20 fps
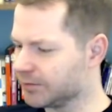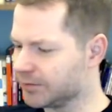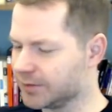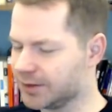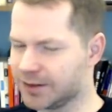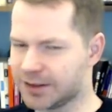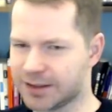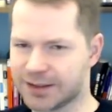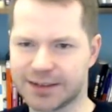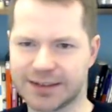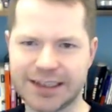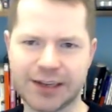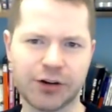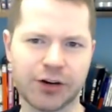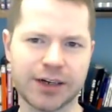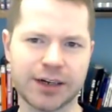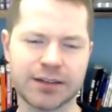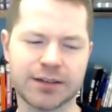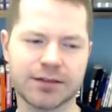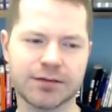It's a
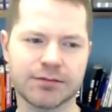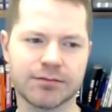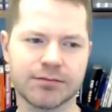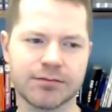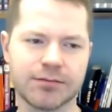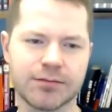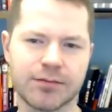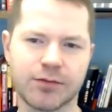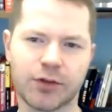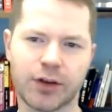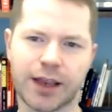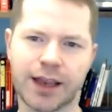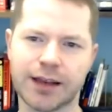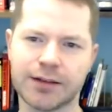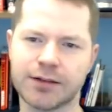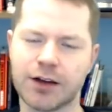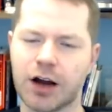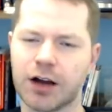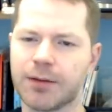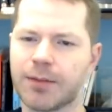secret, so I
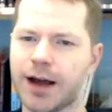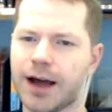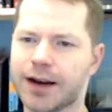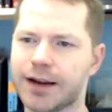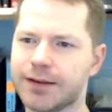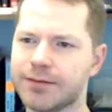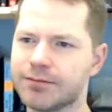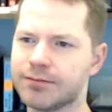can't talk about it.